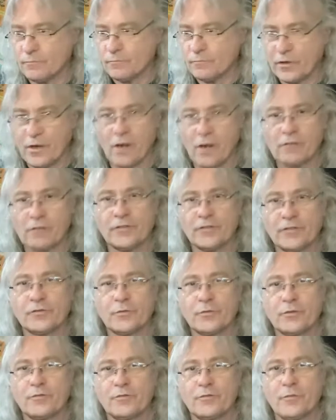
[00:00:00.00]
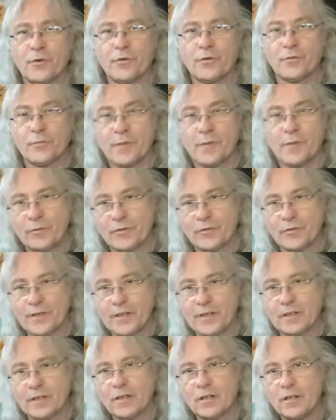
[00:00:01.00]
Regardless what people
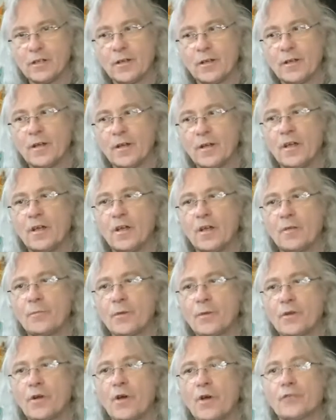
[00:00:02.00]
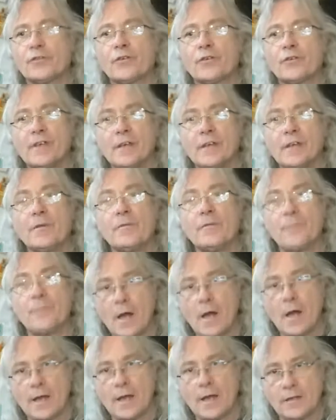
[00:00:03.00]
think. But also keep in
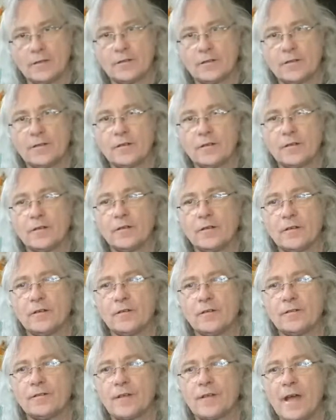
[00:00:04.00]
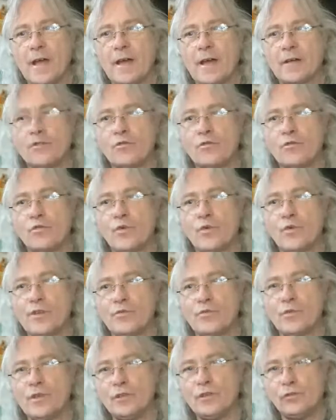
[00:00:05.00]
mind that when
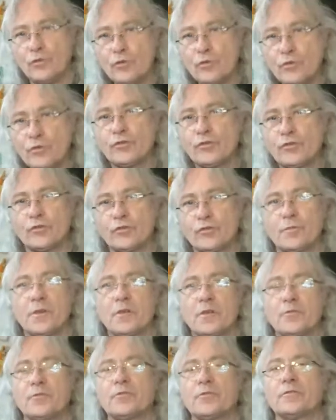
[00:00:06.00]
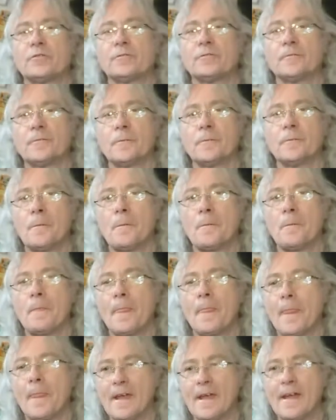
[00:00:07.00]
we lose those people,
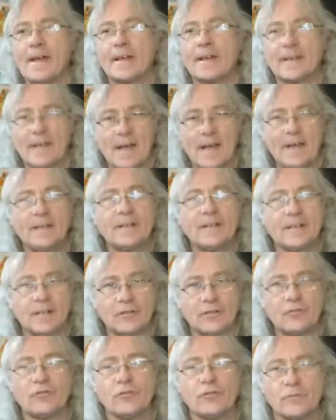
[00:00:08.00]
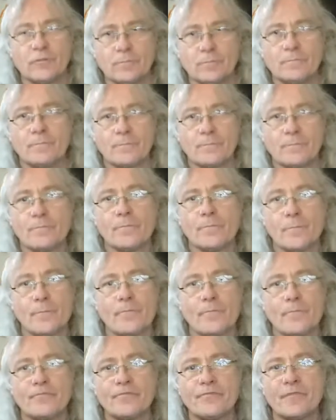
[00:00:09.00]
it kind of hits you.
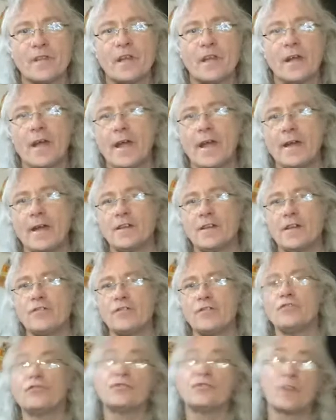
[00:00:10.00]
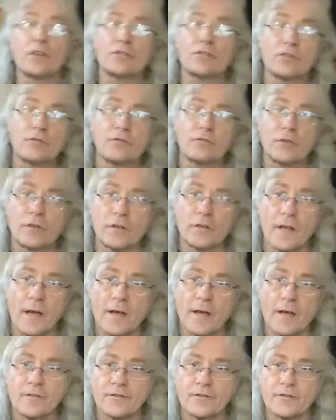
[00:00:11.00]
And then you start to
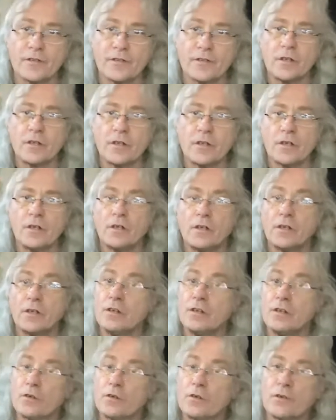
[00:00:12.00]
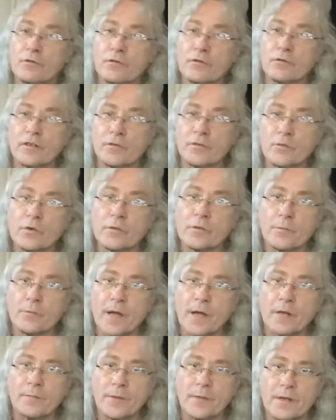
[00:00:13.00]
realize, they really weren't
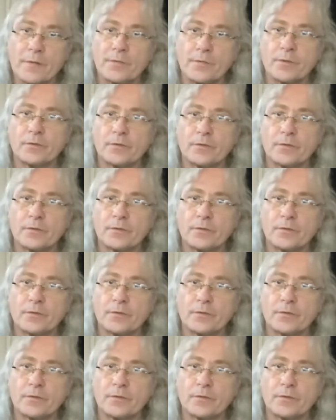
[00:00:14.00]
bad people.